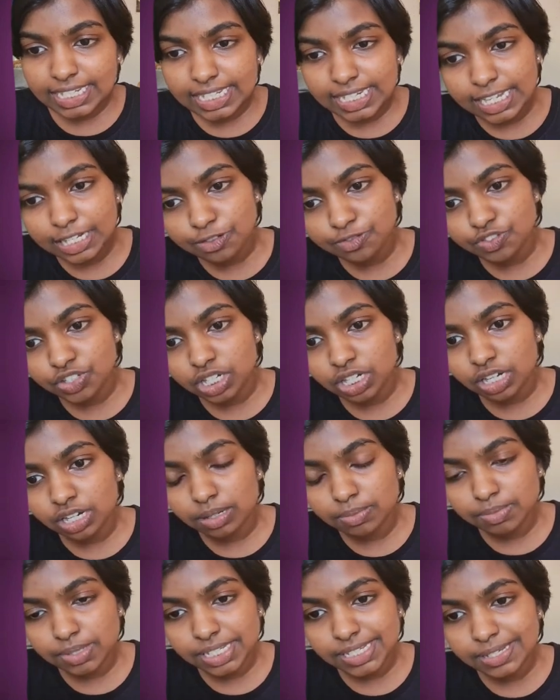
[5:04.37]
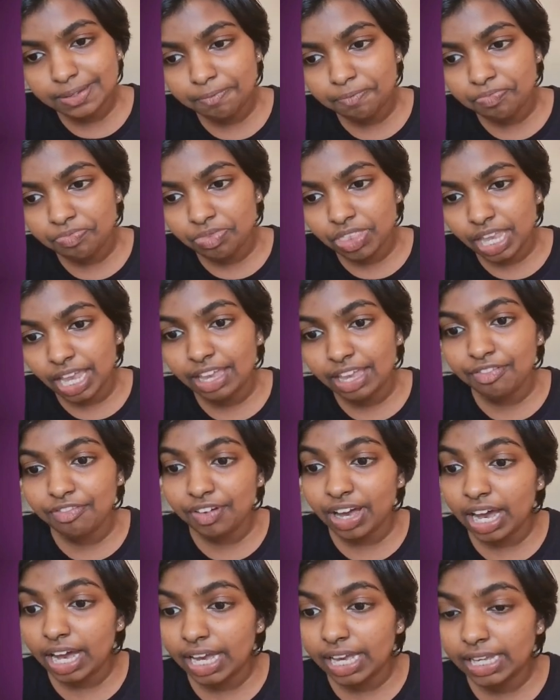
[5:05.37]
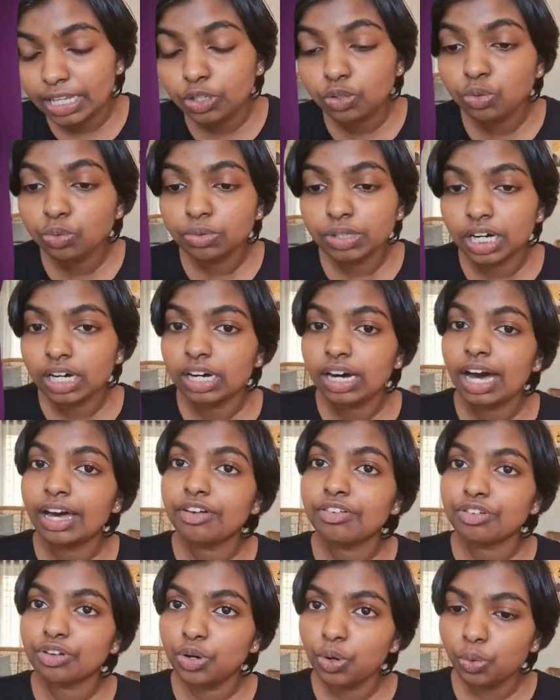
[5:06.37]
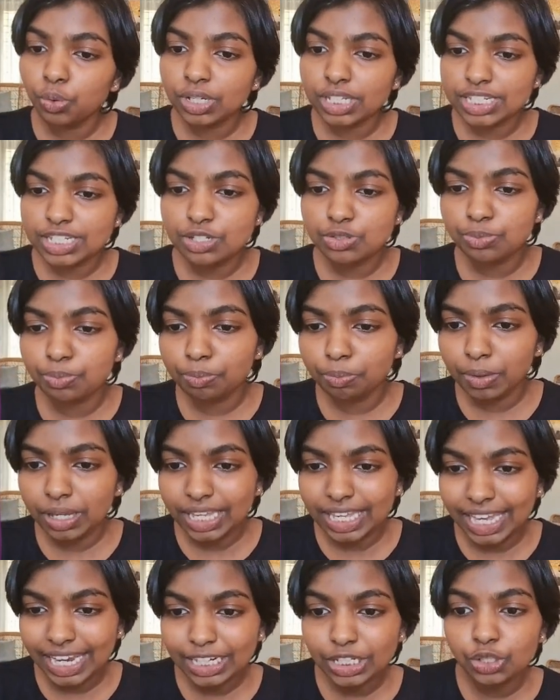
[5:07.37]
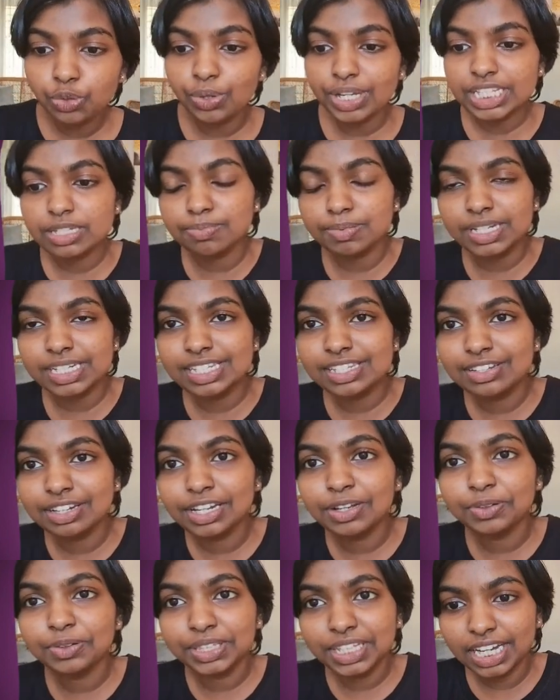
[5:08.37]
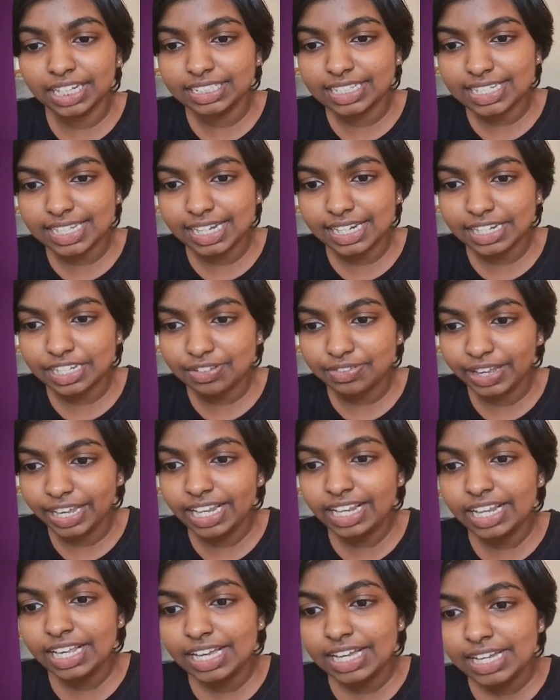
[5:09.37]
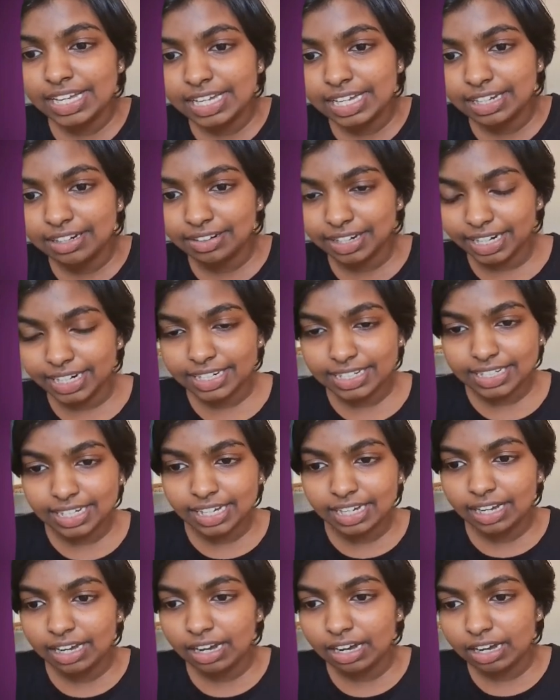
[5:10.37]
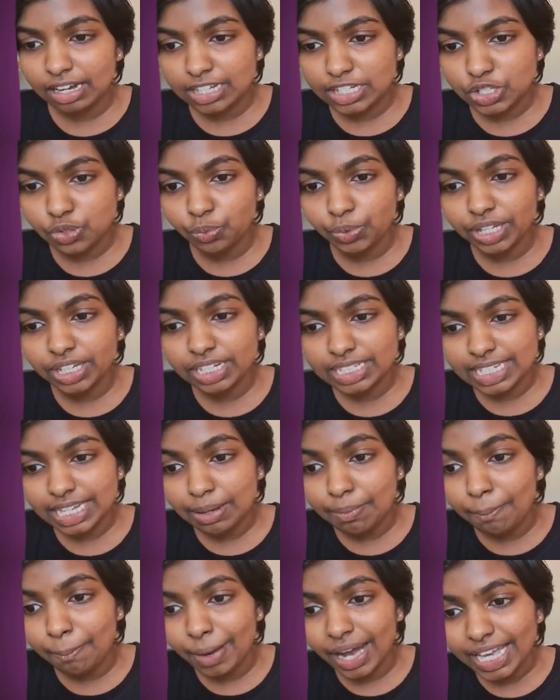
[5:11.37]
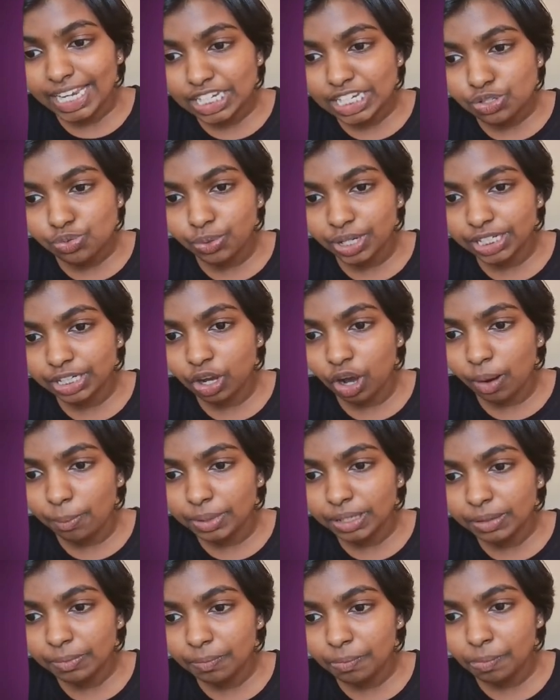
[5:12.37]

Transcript: set of terms, if I, our goal is to get 2x plus 3 on the other side as well, right? So we're going to take minus 1 common,